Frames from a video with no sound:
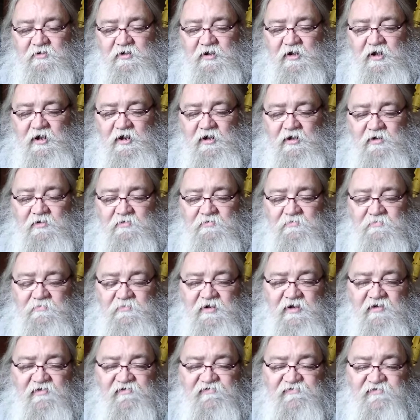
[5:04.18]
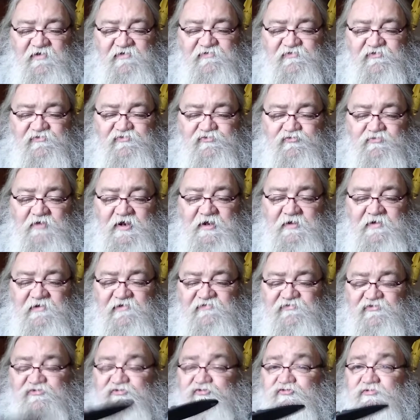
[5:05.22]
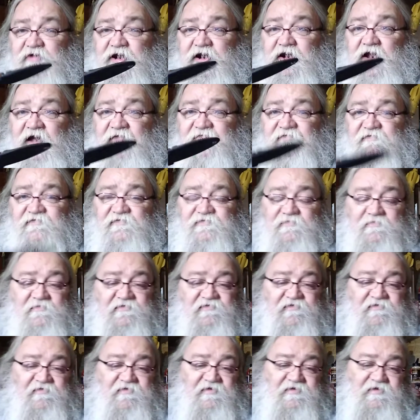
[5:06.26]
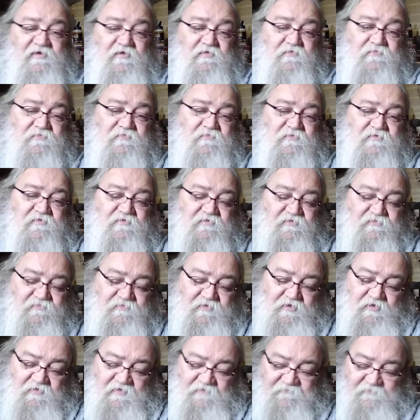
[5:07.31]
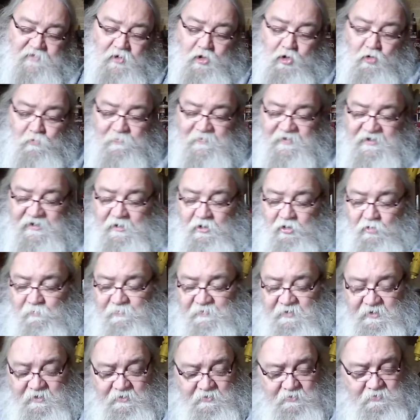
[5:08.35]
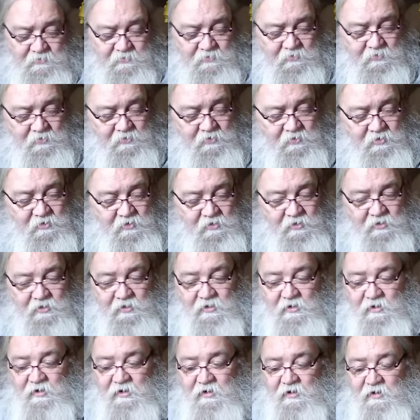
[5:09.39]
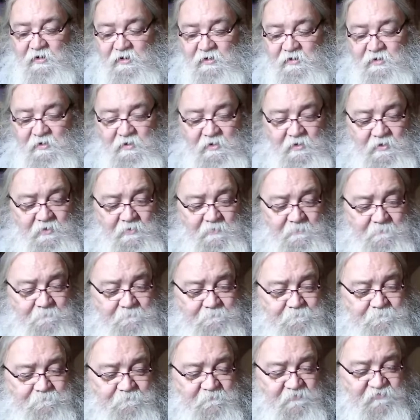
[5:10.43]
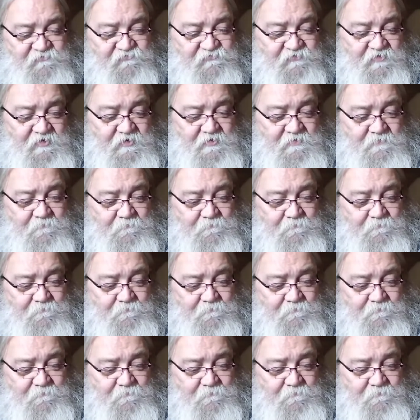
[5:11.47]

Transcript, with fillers: uh, you know it, it's a straight it's a straight knife. It's, you don't you don't have to open it open it. Um, let's see.